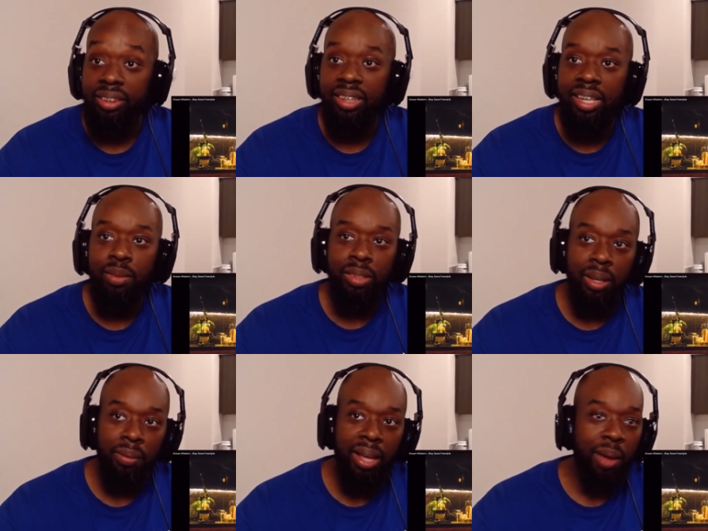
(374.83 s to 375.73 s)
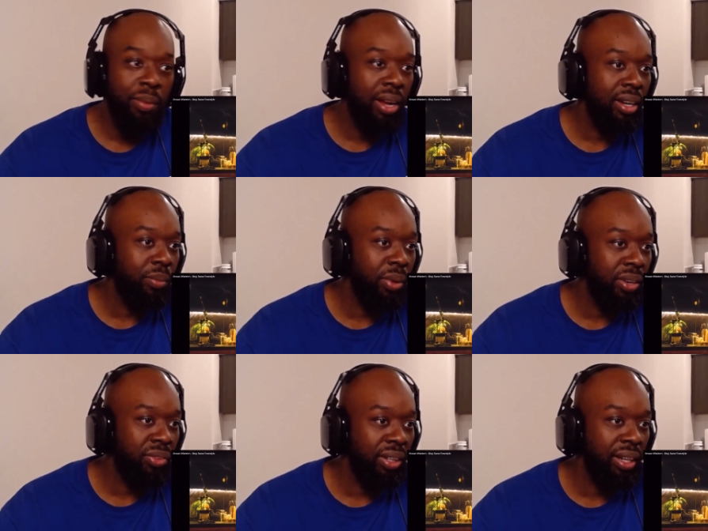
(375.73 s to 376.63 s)
Let me stop capping. I need a better
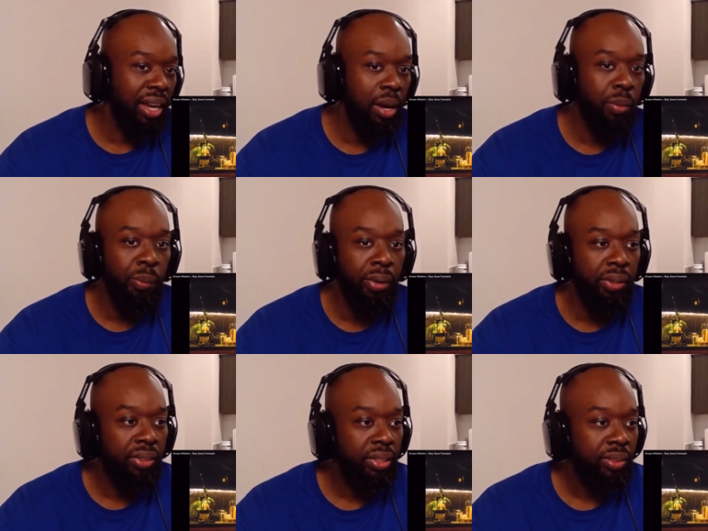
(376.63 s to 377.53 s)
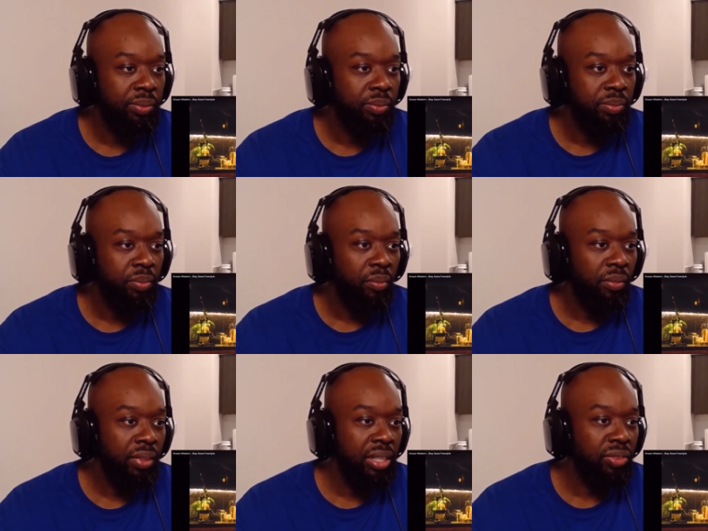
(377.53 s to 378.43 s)
fucking camera, bro.
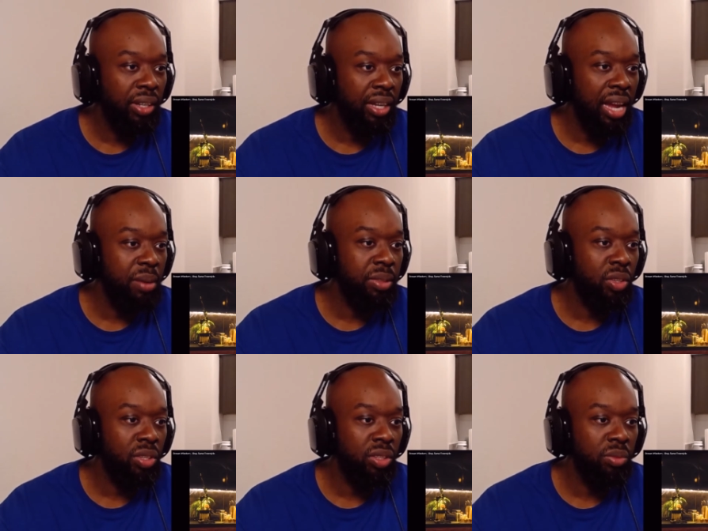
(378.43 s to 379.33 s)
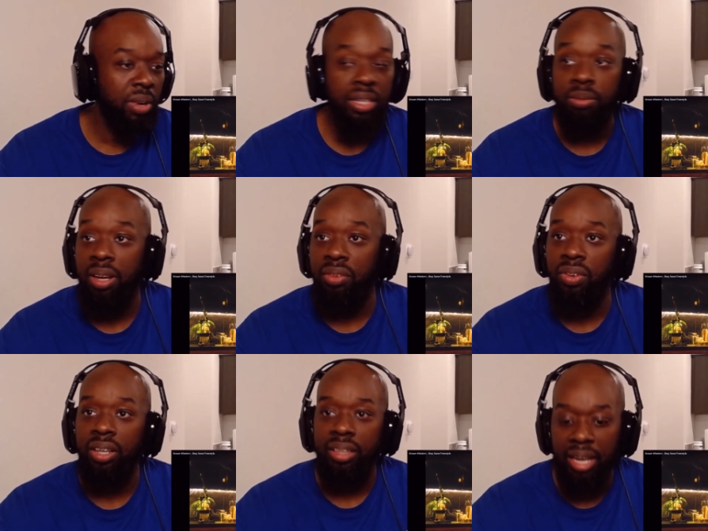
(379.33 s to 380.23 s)
These fucking cameras cost too much, man.
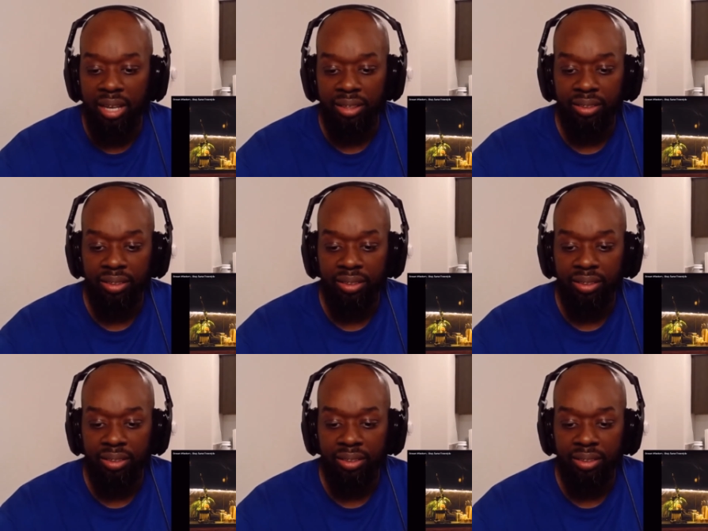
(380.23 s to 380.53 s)
Fuck that.